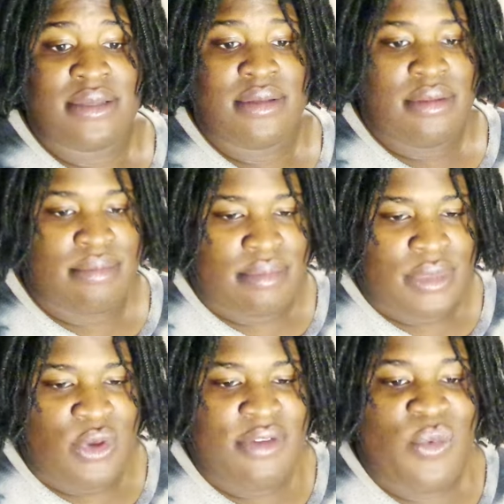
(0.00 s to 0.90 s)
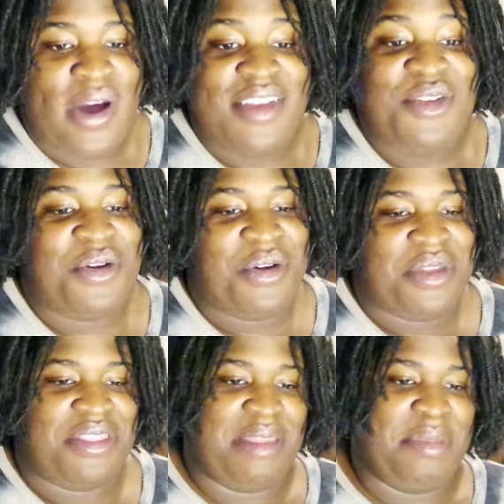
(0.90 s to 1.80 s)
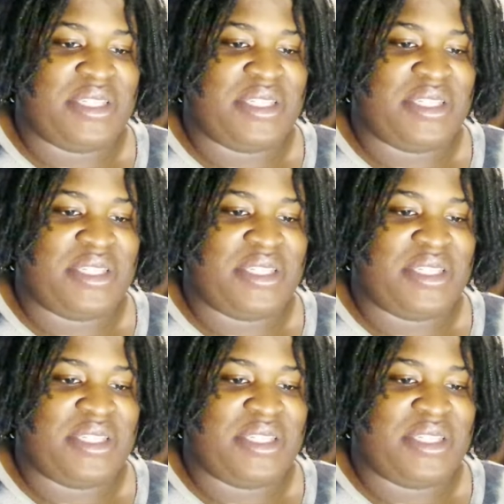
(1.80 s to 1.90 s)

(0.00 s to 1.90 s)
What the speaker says: Okay, you can